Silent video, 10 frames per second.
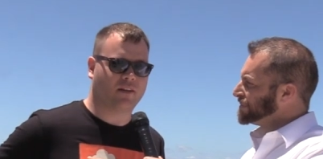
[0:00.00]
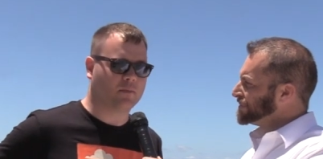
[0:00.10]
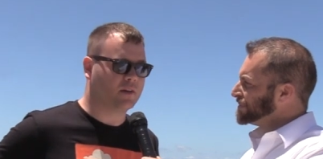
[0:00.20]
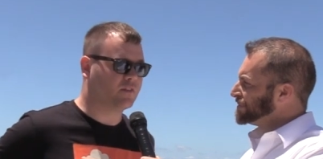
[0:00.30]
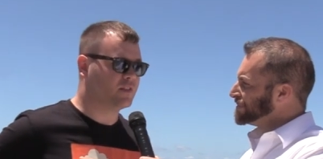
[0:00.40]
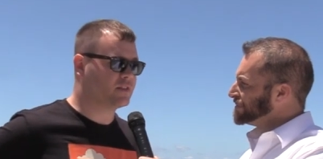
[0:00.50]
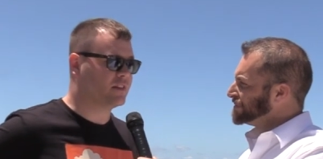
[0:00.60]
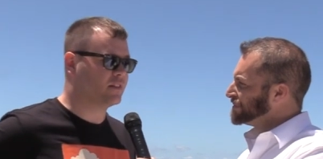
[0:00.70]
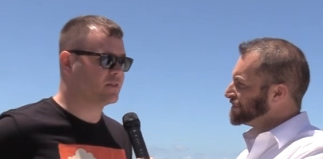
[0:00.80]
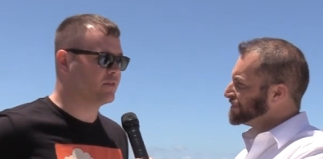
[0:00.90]
Speaker 1: and I'm here
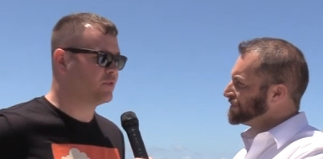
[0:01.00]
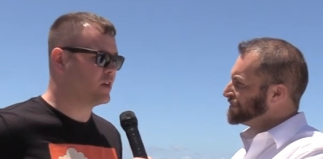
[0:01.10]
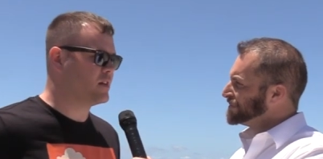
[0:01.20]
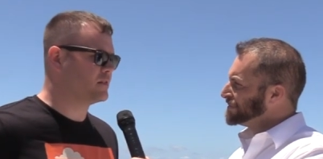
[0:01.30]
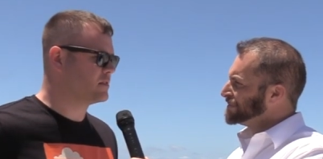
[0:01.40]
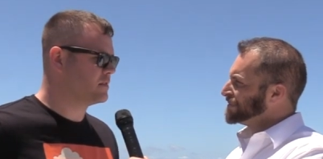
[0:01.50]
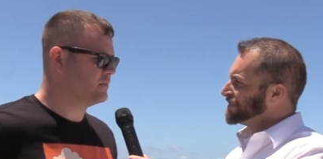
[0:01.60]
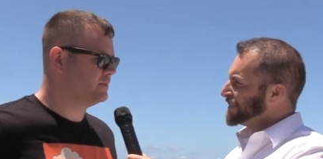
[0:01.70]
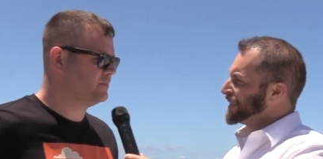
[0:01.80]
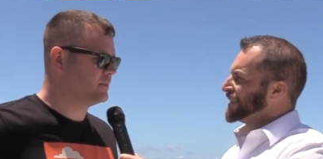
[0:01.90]
visiting some friends.
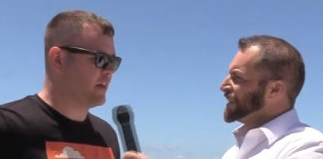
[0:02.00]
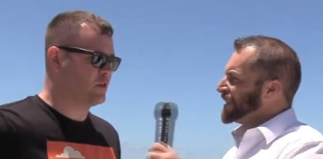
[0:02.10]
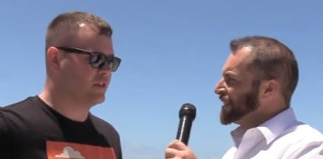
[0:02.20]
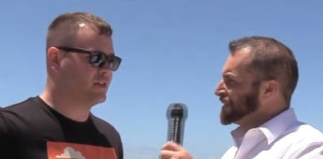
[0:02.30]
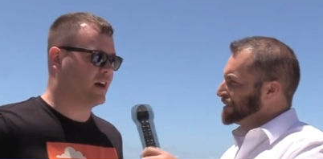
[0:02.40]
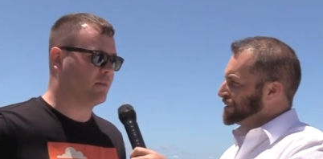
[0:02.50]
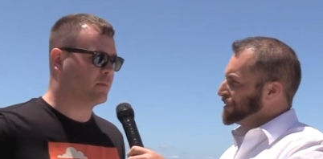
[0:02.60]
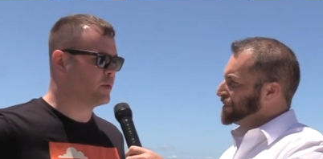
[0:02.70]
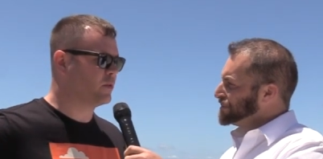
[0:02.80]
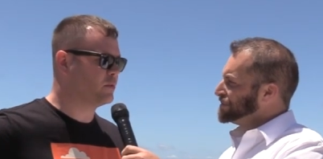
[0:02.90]
Having a good time
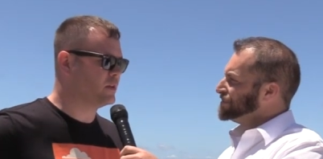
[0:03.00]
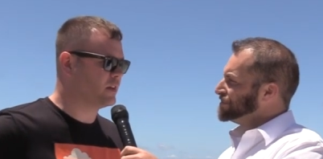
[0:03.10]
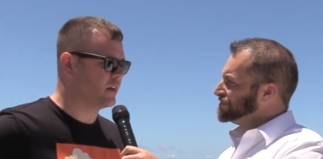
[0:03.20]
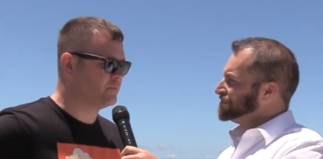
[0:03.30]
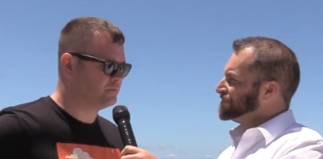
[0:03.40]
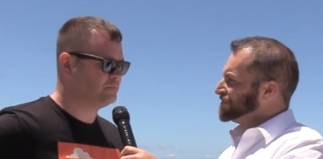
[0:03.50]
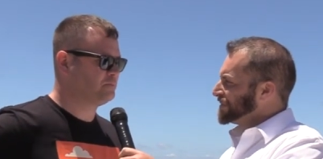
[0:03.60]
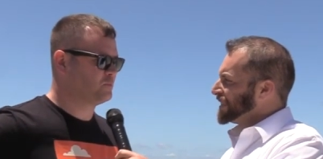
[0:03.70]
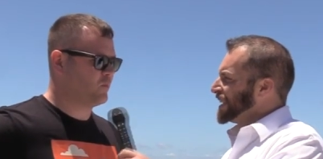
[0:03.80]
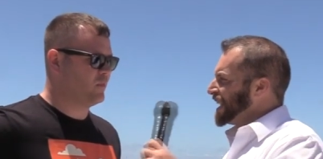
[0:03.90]
Memorial weekend.
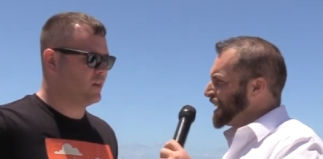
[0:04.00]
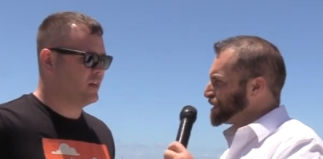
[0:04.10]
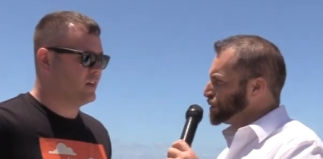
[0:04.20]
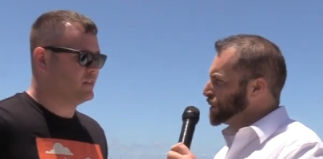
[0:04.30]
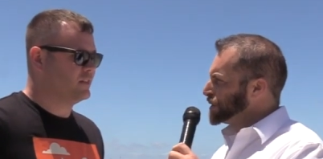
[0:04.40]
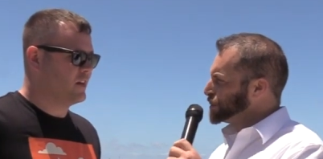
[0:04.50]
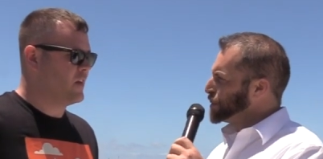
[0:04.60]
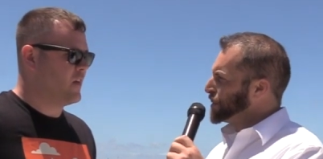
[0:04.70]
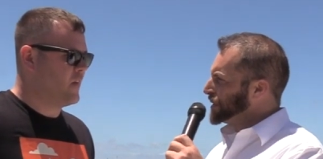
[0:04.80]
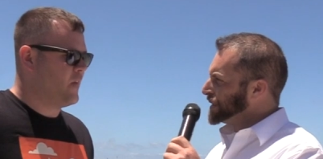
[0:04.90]
Speaker 2: Excellent. What does
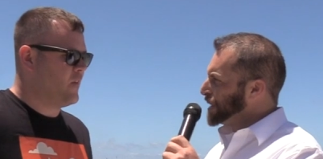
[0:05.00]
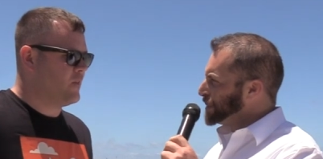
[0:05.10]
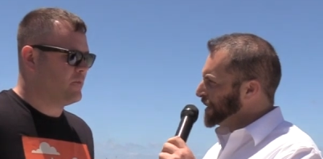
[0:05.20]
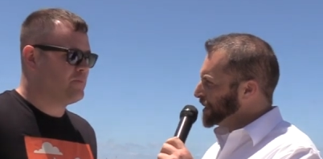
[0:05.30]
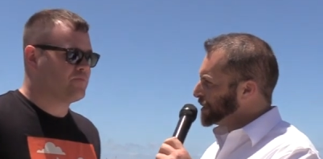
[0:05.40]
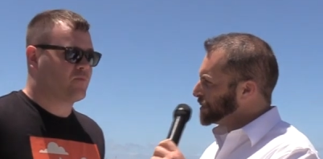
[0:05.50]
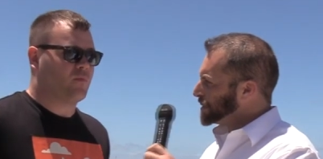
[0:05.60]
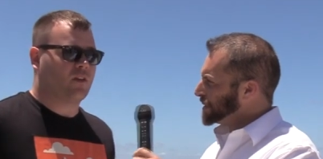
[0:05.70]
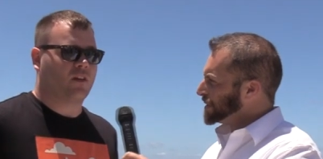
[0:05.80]
Memorial Day mean to you?